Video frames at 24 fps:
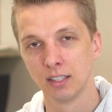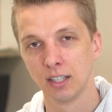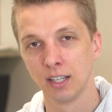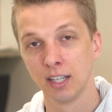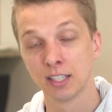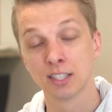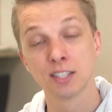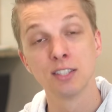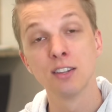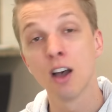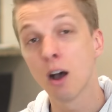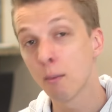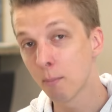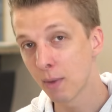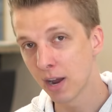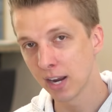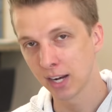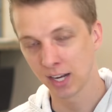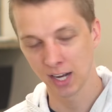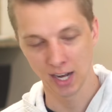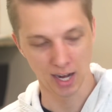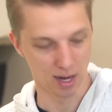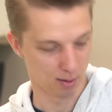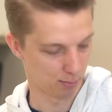It's not my
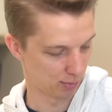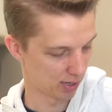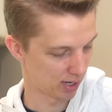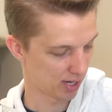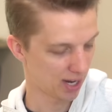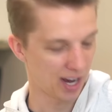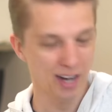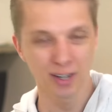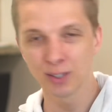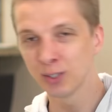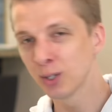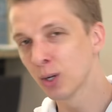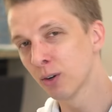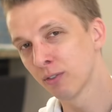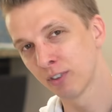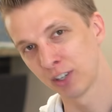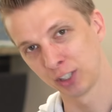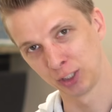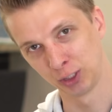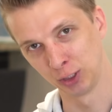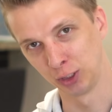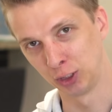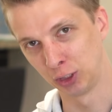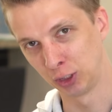camera. I don't know if I
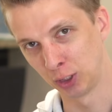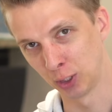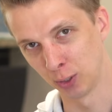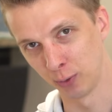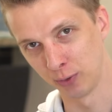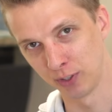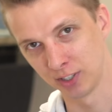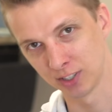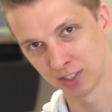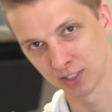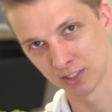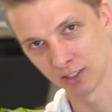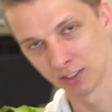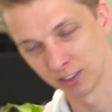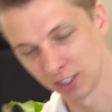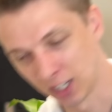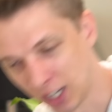should show this on